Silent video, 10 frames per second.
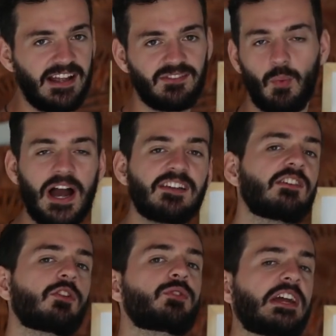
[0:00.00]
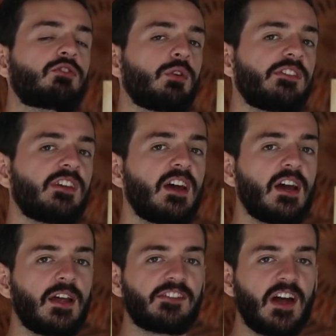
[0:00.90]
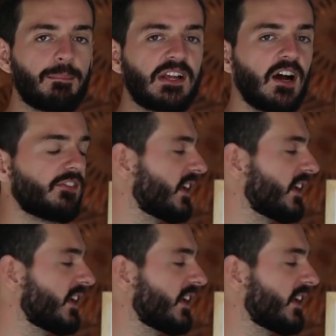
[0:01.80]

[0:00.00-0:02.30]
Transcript: has, why is he so dangerous? It's not because